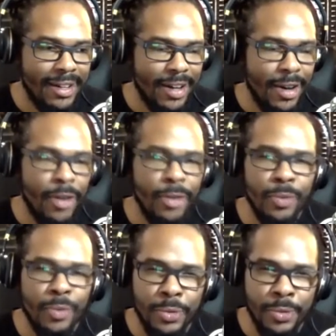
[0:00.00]
all the
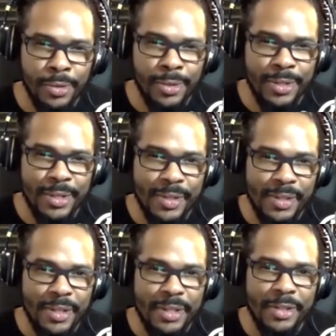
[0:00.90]
rules,
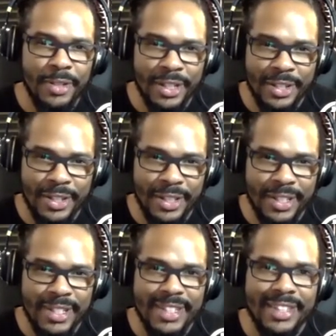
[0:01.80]
the
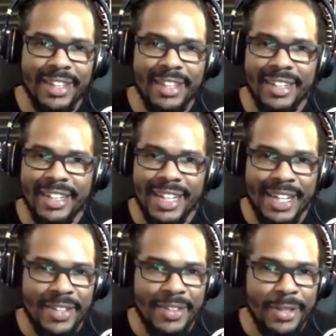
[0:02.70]
traditions, the
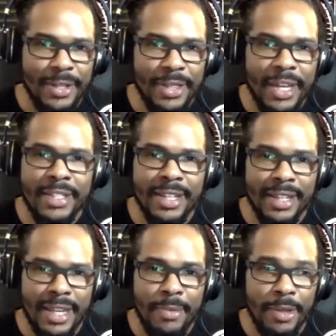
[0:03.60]
the things that
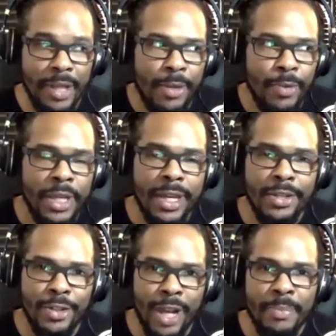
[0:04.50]
keep like we get
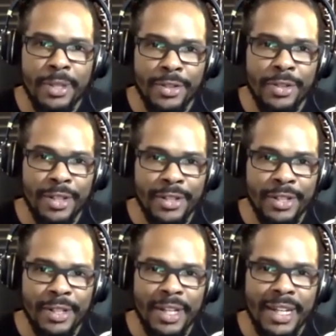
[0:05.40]
trapped in tradition.
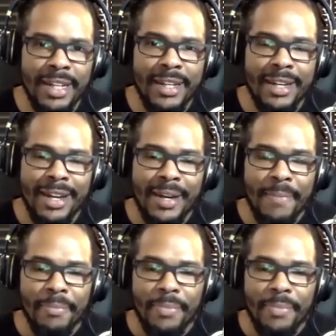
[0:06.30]
Yeah.